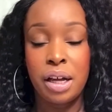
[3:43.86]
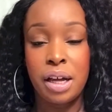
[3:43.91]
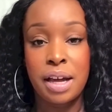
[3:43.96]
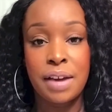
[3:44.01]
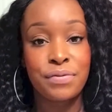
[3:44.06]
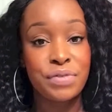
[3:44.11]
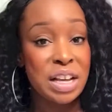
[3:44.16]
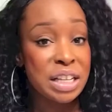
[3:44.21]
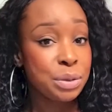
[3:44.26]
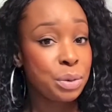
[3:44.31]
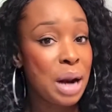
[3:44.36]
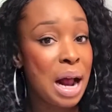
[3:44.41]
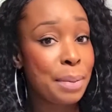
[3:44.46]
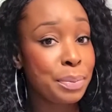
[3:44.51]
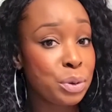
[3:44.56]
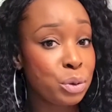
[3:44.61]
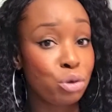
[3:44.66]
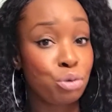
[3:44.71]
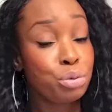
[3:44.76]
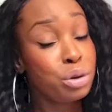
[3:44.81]
if that's what
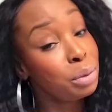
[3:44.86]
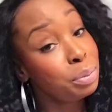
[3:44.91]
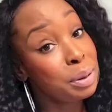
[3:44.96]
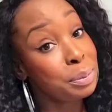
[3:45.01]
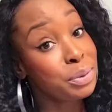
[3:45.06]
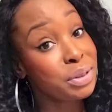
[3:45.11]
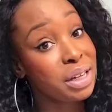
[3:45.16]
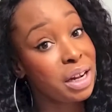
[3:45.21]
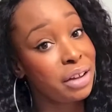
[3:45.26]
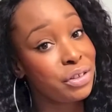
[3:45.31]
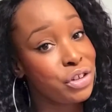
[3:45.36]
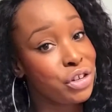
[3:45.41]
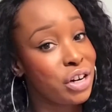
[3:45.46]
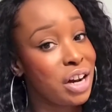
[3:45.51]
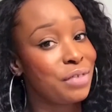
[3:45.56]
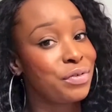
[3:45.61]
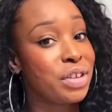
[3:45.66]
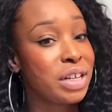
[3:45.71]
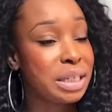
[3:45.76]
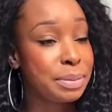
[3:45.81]
happens with real people's hair, then you're going
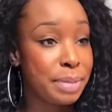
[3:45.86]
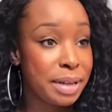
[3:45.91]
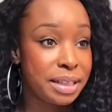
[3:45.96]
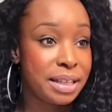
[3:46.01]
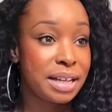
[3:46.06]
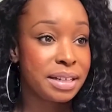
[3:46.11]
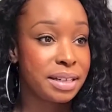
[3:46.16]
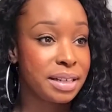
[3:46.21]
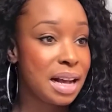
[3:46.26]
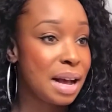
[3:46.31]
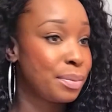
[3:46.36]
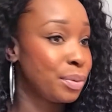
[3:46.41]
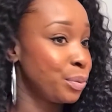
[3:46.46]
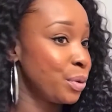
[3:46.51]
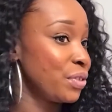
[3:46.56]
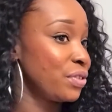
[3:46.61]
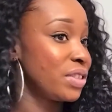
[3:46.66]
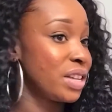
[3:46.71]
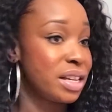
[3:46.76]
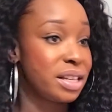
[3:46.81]
to have to expect that to happen
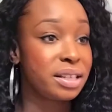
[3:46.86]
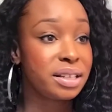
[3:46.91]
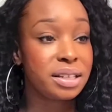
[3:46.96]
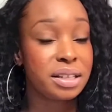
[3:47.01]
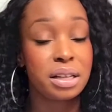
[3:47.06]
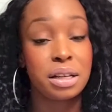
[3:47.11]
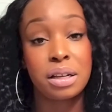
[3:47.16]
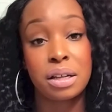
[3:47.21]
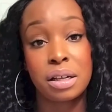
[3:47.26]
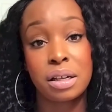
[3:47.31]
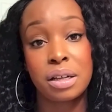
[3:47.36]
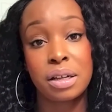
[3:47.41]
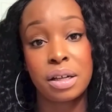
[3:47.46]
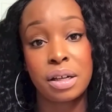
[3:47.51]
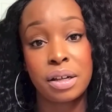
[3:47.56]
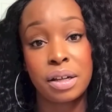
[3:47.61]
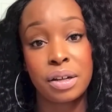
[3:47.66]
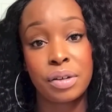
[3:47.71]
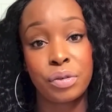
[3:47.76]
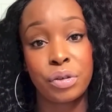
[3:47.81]
with this.
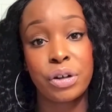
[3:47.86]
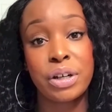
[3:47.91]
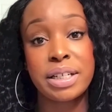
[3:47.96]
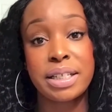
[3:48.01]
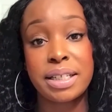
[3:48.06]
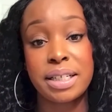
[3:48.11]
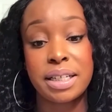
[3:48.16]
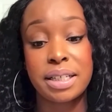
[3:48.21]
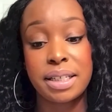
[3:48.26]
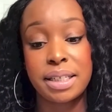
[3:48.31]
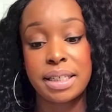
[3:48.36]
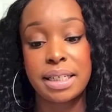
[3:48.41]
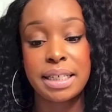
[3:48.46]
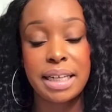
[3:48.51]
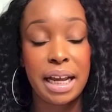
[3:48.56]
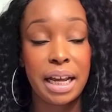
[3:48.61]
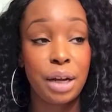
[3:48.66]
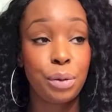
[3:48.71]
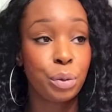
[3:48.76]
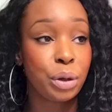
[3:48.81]
For instance,
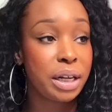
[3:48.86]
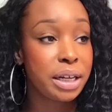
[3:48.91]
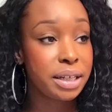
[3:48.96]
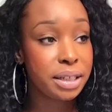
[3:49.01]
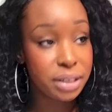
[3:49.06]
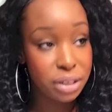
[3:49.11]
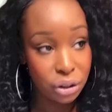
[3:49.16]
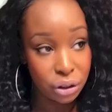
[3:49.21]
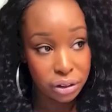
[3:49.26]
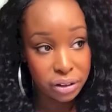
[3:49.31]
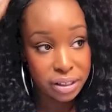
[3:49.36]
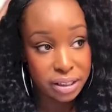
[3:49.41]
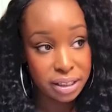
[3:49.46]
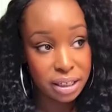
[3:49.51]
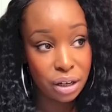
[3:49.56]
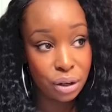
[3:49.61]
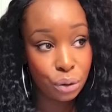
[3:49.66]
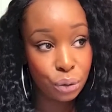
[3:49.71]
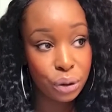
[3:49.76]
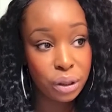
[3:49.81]
today when I started this
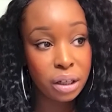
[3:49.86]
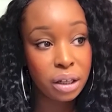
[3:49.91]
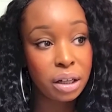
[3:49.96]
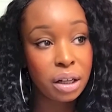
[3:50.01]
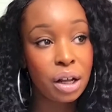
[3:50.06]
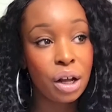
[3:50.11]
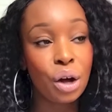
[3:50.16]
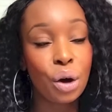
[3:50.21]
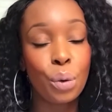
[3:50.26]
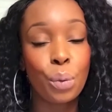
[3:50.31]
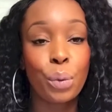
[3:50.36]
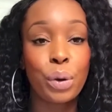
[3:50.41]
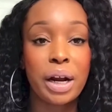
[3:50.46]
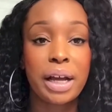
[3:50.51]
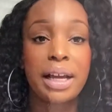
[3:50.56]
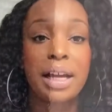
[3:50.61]
out, when I